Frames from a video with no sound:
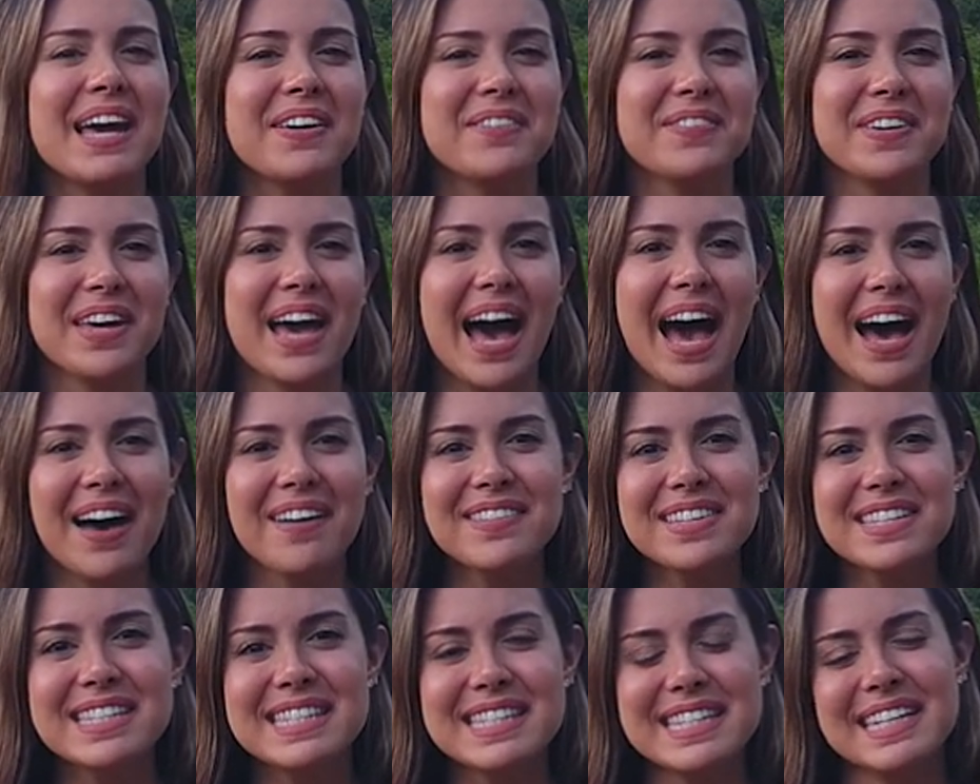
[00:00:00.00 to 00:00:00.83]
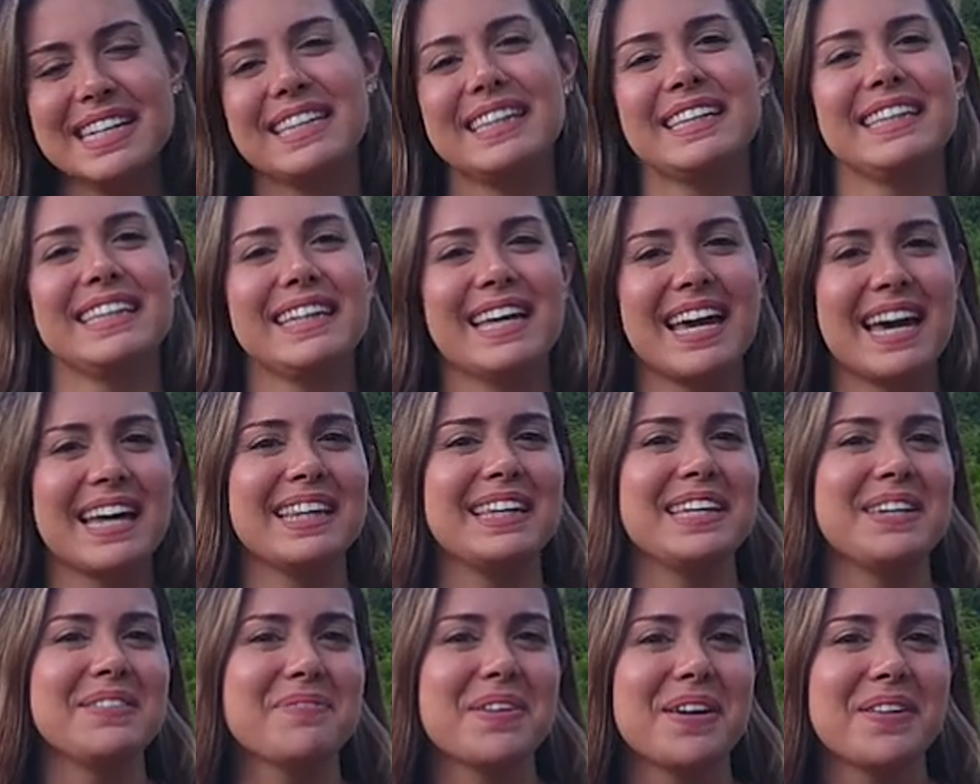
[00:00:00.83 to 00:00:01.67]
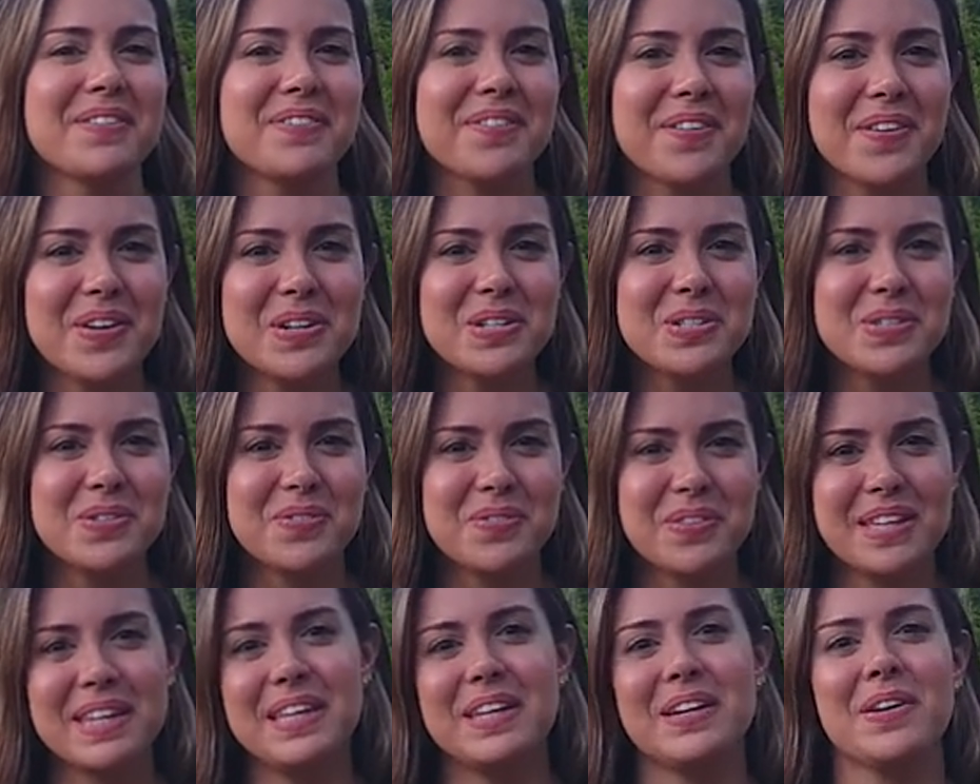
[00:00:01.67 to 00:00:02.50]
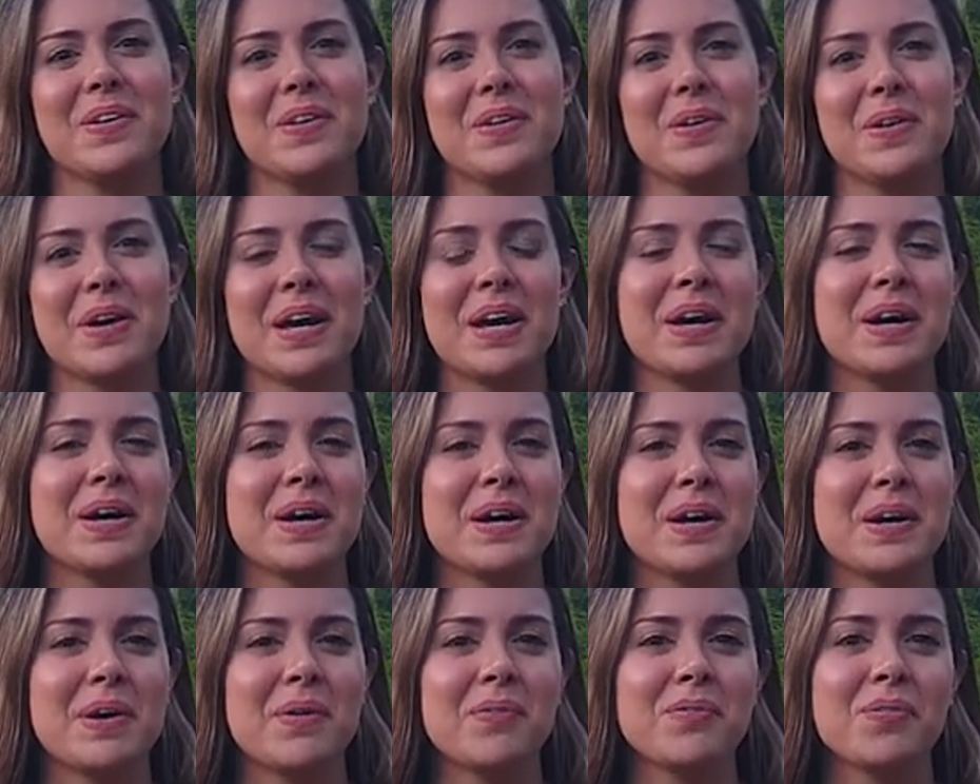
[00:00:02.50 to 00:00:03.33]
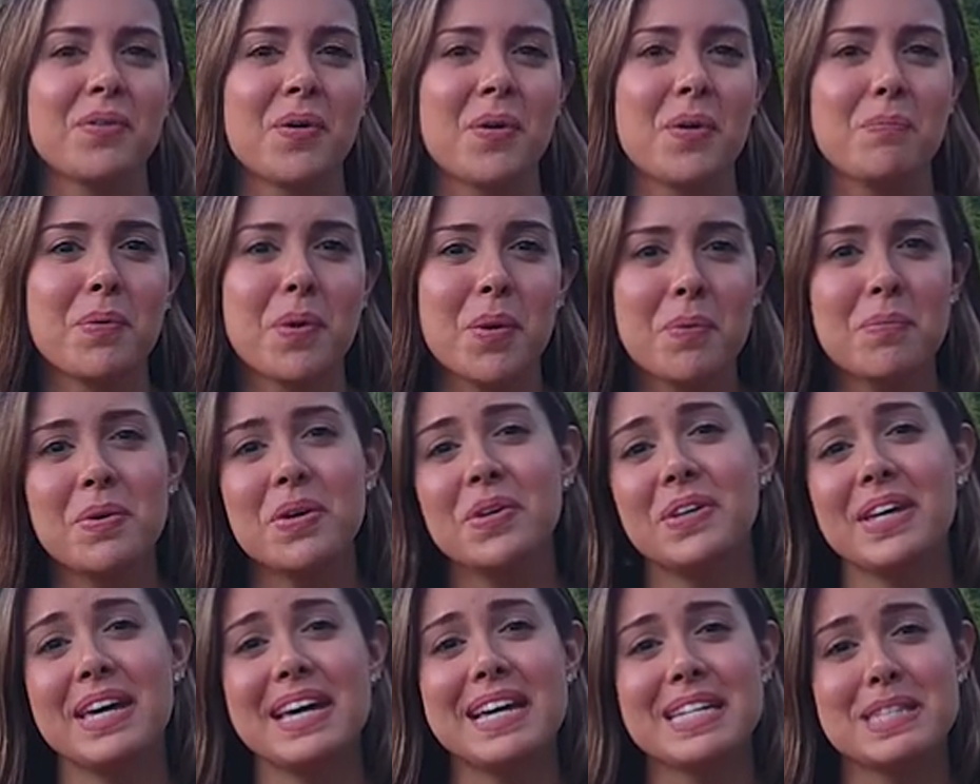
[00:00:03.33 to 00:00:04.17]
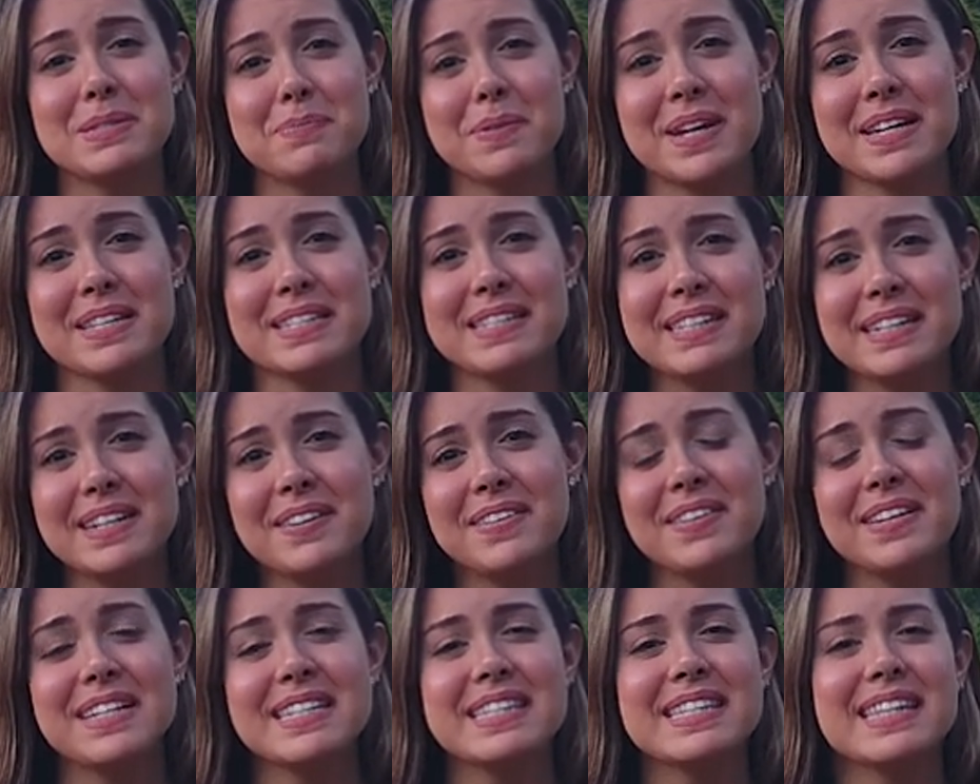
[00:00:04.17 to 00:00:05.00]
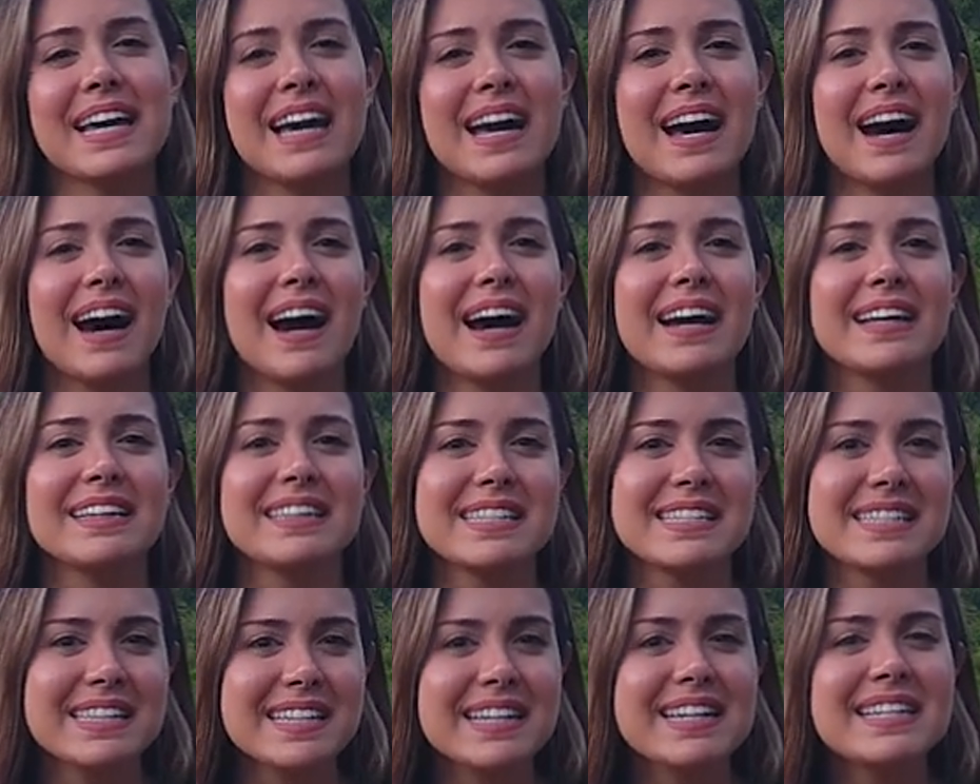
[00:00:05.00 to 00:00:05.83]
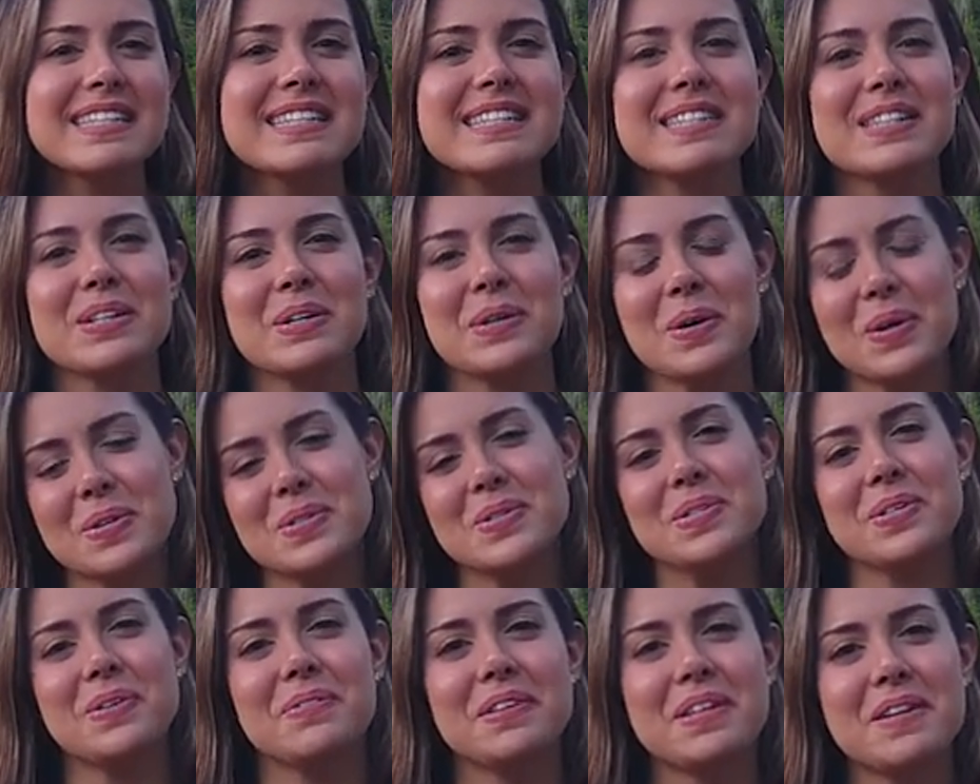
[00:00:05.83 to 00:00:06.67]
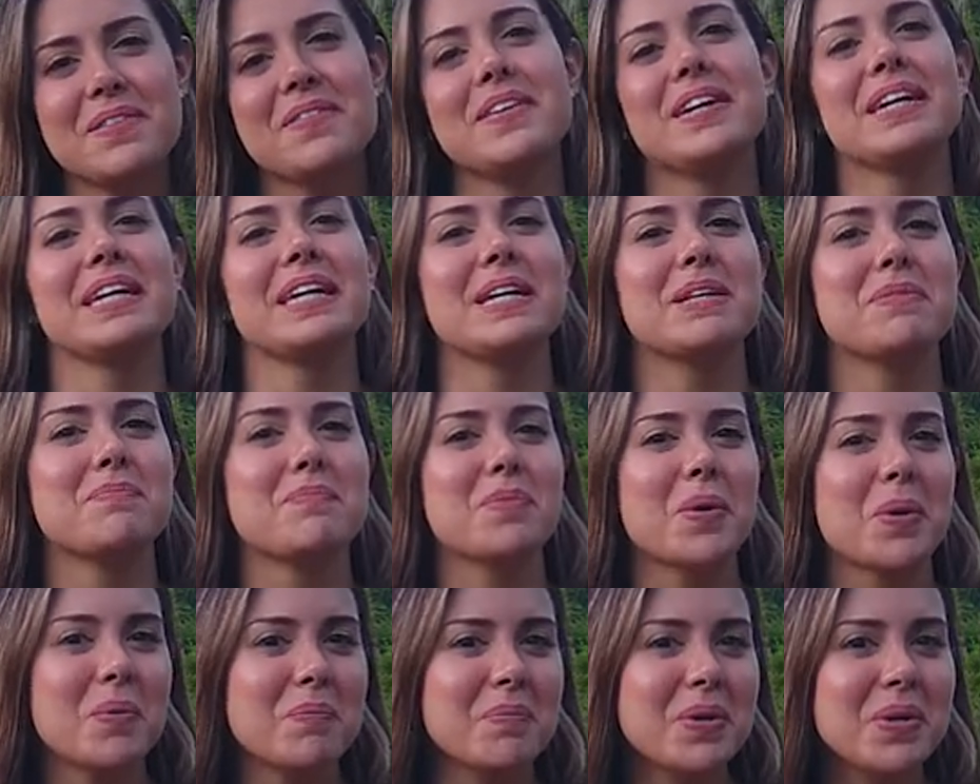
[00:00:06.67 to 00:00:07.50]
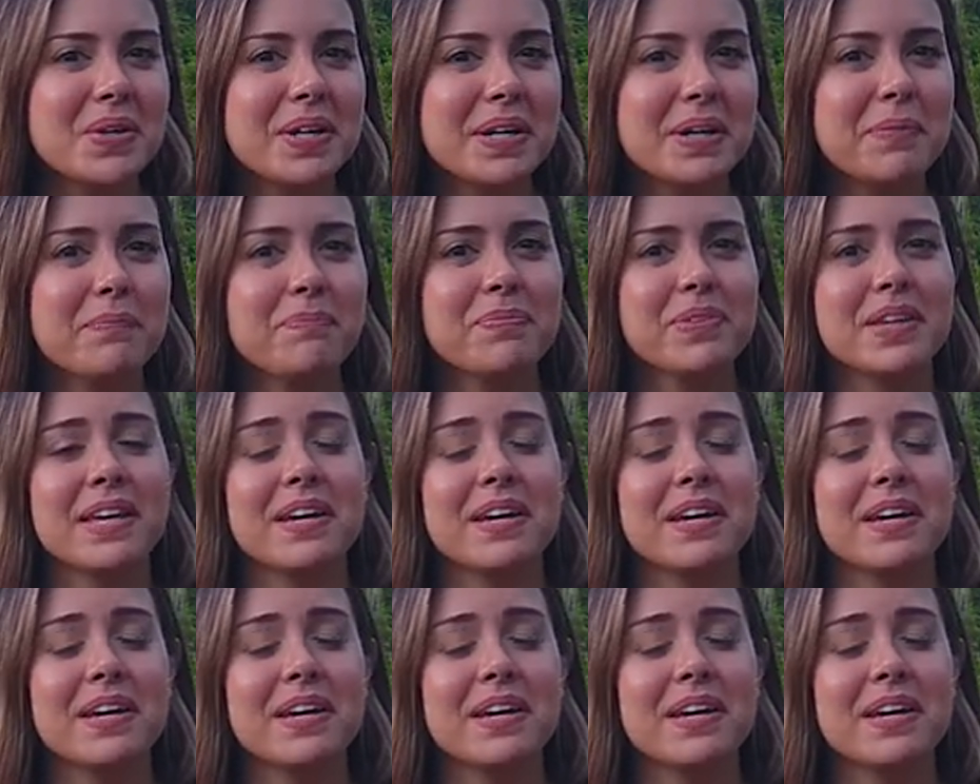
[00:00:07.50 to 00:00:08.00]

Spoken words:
If you haven't seen it yet, in my first video for Bermuda Expat series, I discussed the cost of living in Bermuda.